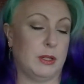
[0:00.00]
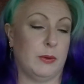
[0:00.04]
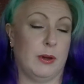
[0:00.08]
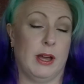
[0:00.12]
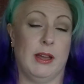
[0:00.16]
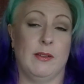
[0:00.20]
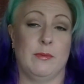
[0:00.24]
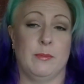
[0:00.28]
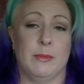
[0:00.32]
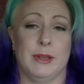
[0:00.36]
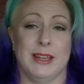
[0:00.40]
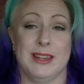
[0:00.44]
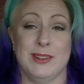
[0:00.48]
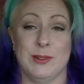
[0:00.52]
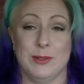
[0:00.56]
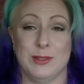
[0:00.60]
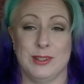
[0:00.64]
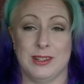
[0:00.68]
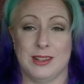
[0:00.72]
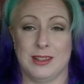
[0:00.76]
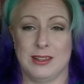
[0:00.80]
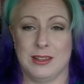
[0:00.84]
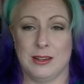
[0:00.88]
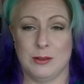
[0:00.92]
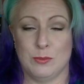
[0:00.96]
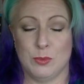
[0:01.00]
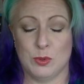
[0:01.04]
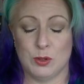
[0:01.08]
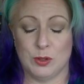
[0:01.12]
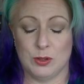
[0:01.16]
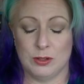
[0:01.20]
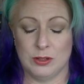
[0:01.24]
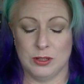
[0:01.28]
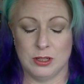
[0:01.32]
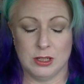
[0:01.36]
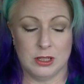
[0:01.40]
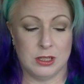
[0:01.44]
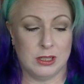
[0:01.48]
I haven't been using it anymore.